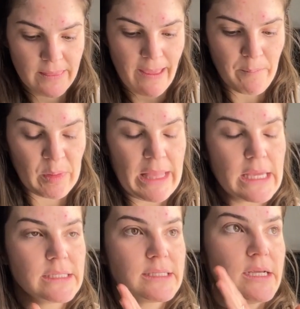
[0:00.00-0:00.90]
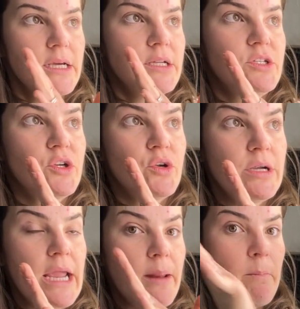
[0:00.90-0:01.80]
that plant to
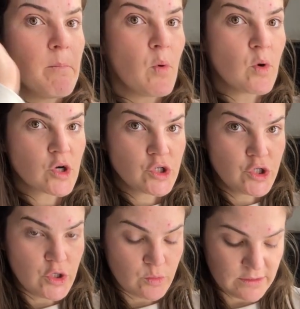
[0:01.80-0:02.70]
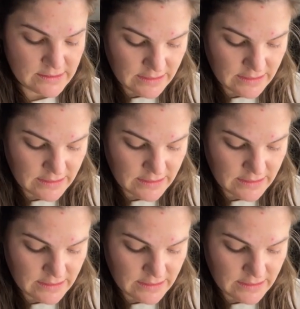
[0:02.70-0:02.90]
create more shoots.